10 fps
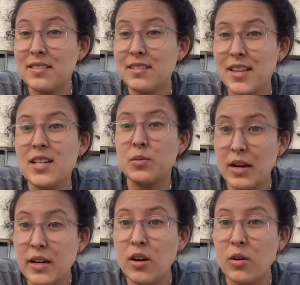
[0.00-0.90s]
That's
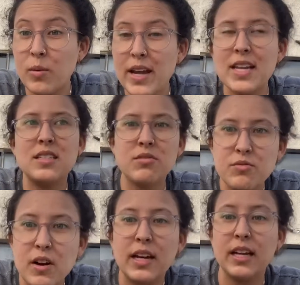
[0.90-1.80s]
what I know, right? It's a
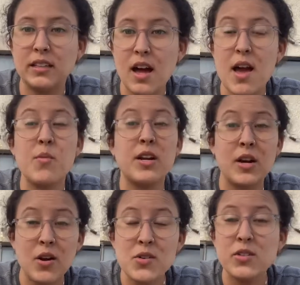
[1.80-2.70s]
fucking lie. What
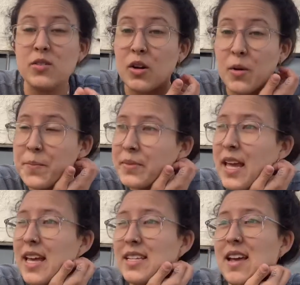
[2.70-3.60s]
I also know
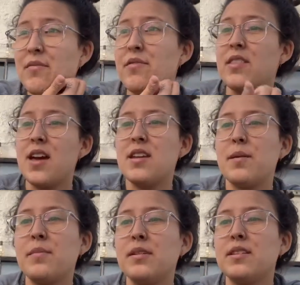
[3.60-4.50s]
is that for that
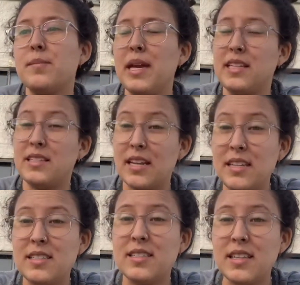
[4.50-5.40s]
number to make
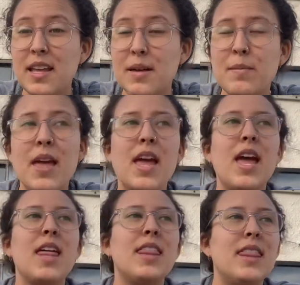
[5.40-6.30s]
sense to them,
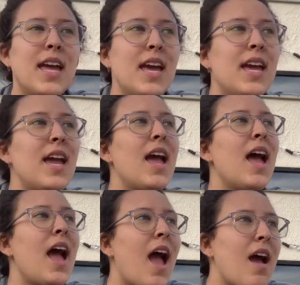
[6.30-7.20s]
they
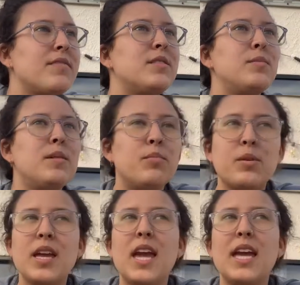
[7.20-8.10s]
have to be
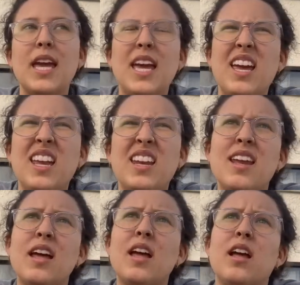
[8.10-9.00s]
bringing
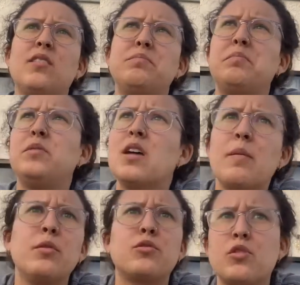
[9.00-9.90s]
in
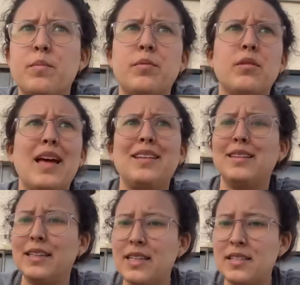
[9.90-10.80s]
double, triple, at
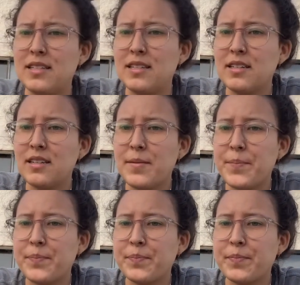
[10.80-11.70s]
least
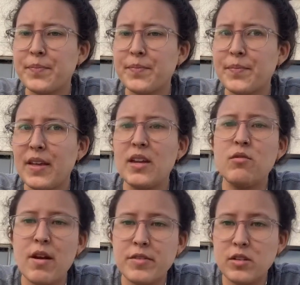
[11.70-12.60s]
in
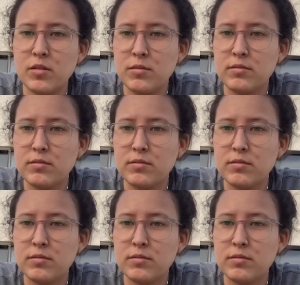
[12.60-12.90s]
revenue.